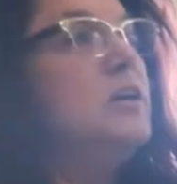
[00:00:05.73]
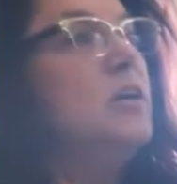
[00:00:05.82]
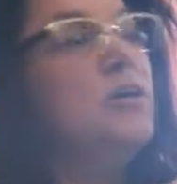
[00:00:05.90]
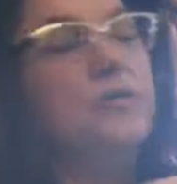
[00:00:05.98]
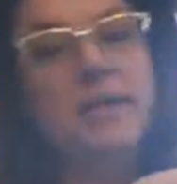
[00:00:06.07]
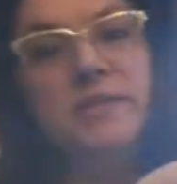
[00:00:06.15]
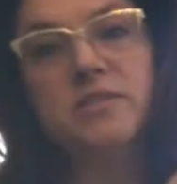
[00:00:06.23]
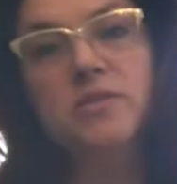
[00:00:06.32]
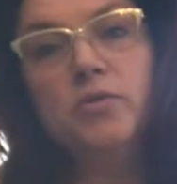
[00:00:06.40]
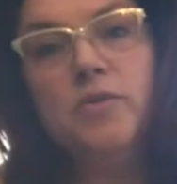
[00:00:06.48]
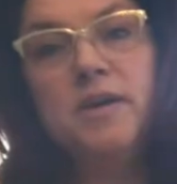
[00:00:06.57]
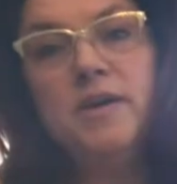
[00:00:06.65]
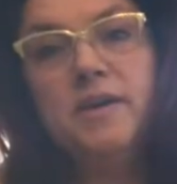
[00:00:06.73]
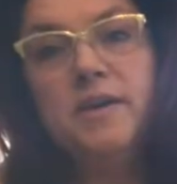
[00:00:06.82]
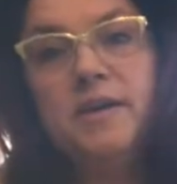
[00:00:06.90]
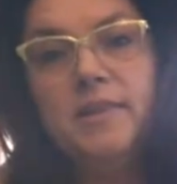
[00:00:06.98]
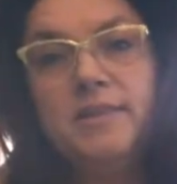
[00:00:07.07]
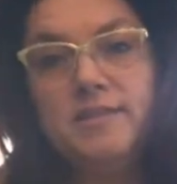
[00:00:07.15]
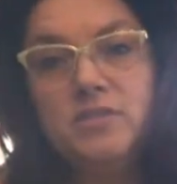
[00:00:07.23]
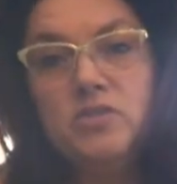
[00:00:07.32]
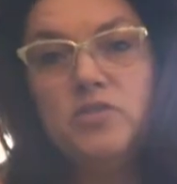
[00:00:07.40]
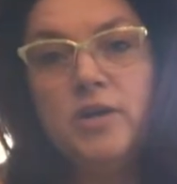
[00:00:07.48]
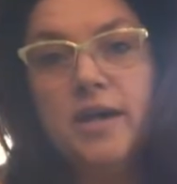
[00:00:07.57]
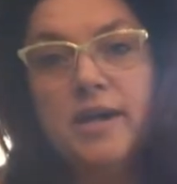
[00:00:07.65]
Okay, so this is
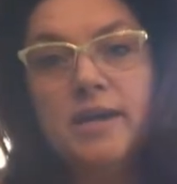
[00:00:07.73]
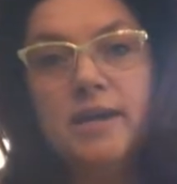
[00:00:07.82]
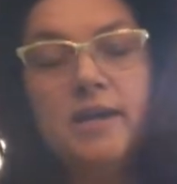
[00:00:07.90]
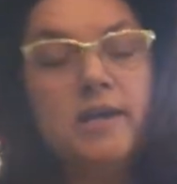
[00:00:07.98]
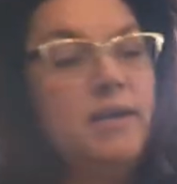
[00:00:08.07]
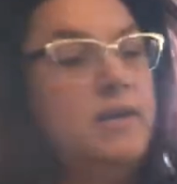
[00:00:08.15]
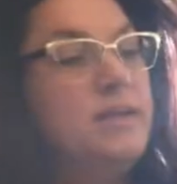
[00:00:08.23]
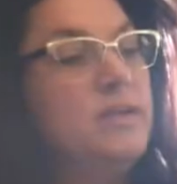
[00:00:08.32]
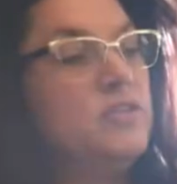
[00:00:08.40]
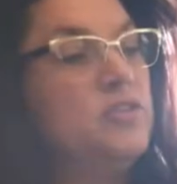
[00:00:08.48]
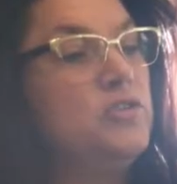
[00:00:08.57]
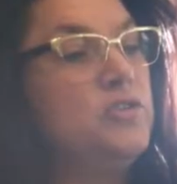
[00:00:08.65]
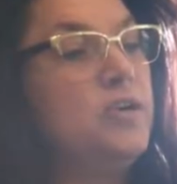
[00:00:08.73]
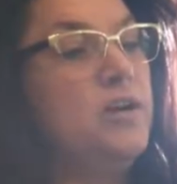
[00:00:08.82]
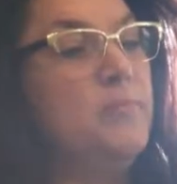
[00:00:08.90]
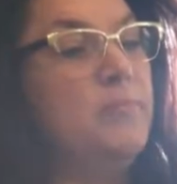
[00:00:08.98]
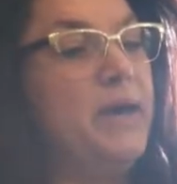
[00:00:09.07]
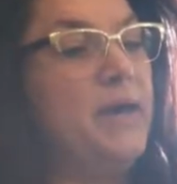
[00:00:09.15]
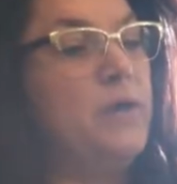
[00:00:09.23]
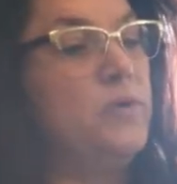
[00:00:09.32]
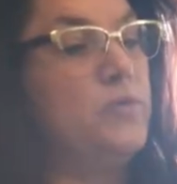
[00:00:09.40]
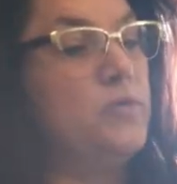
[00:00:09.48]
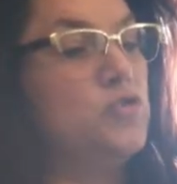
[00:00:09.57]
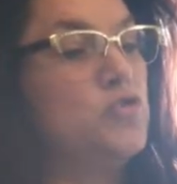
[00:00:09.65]
dry. It took
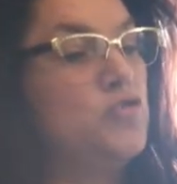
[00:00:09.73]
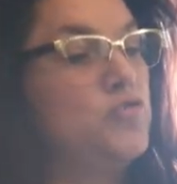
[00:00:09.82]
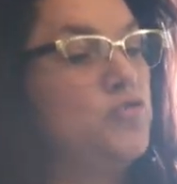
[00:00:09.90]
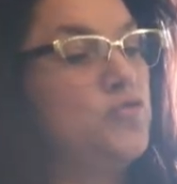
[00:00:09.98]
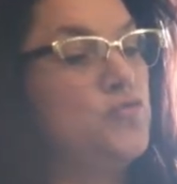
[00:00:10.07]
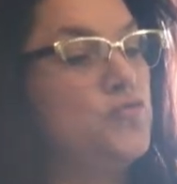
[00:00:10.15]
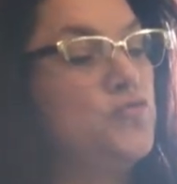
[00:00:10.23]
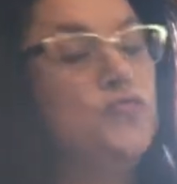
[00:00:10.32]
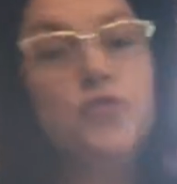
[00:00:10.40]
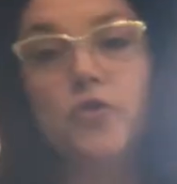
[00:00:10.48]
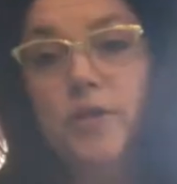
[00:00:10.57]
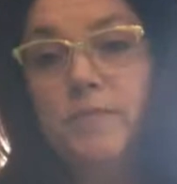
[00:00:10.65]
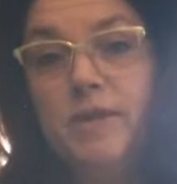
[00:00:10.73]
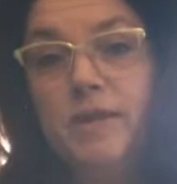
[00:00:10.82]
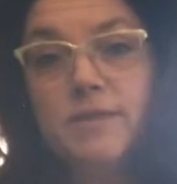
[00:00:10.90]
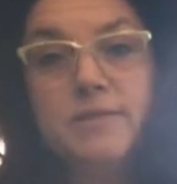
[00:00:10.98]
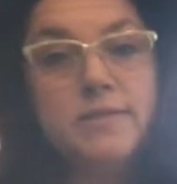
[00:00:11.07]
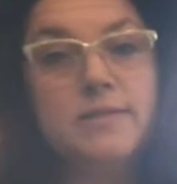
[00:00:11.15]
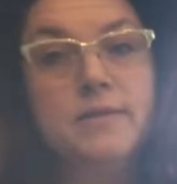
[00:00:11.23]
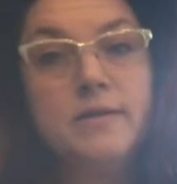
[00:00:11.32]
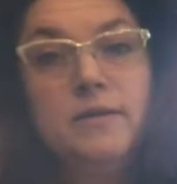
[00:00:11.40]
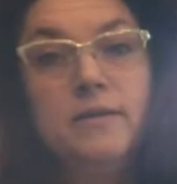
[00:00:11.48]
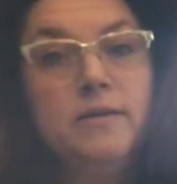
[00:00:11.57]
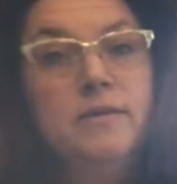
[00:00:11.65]
about 40 minutes,
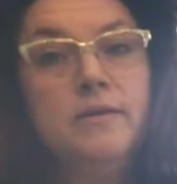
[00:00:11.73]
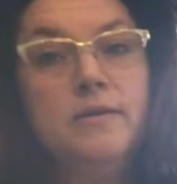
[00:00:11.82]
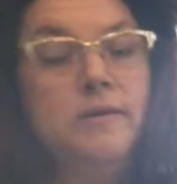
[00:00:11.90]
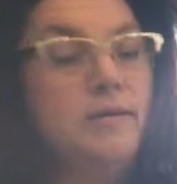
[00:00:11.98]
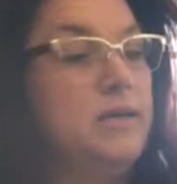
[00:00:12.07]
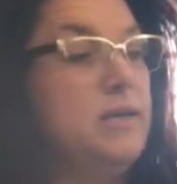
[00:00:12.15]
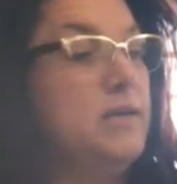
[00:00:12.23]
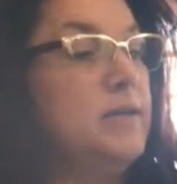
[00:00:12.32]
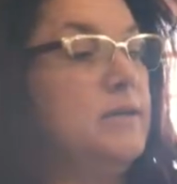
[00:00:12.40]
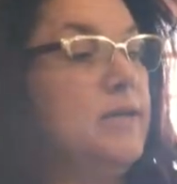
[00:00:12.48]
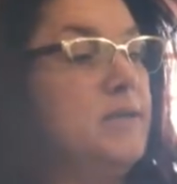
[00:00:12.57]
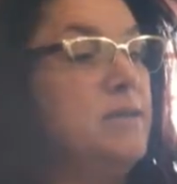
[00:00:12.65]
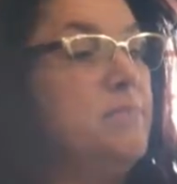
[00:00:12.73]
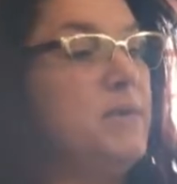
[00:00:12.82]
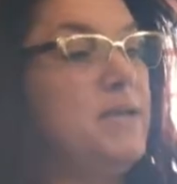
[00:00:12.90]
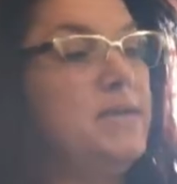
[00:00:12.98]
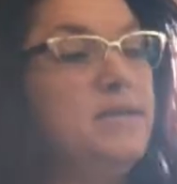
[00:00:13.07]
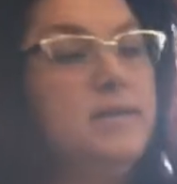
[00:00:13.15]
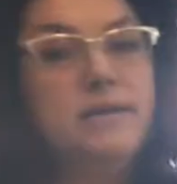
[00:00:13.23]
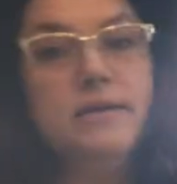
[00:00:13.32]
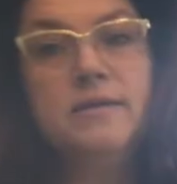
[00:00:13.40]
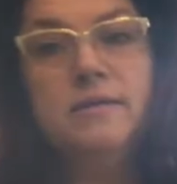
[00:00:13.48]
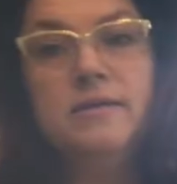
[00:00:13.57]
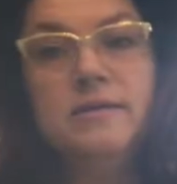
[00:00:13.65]
and I can bend it,
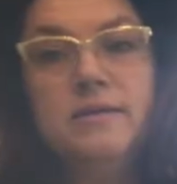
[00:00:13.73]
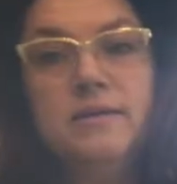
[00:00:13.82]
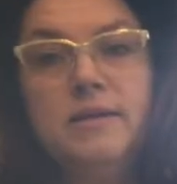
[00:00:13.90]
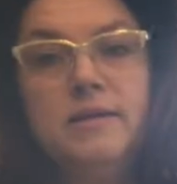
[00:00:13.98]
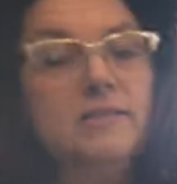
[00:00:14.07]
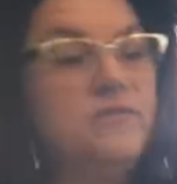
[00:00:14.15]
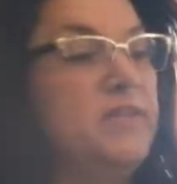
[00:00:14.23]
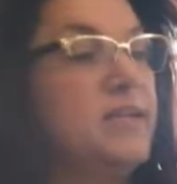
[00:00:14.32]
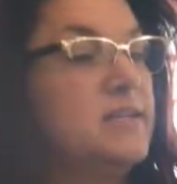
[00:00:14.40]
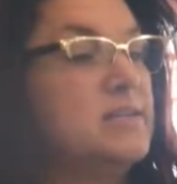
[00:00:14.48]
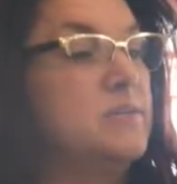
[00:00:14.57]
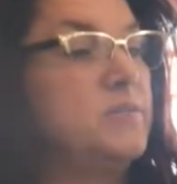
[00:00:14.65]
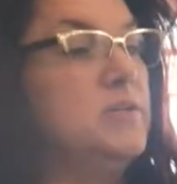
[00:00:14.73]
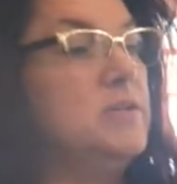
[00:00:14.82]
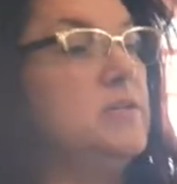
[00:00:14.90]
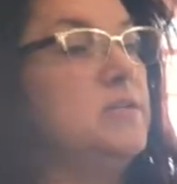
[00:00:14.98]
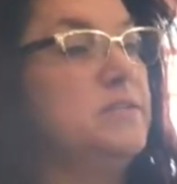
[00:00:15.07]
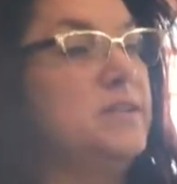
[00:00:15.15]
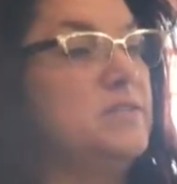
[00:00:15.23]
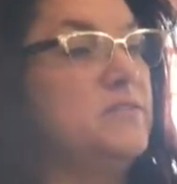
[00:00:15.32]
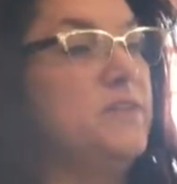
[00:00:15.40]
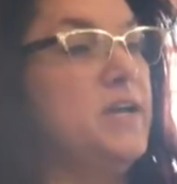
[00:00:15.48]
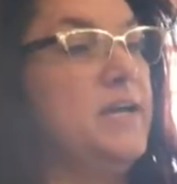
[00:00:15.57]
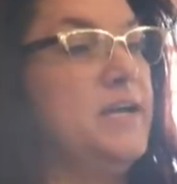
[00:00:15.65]
and it's flexible. That's
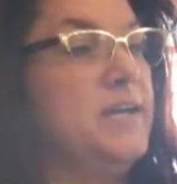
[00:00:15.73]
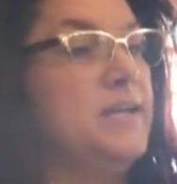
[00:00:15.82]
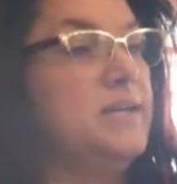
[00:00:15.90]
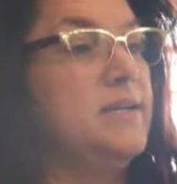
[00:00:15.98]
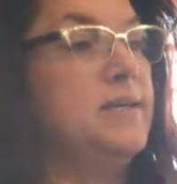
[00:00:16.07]
fine.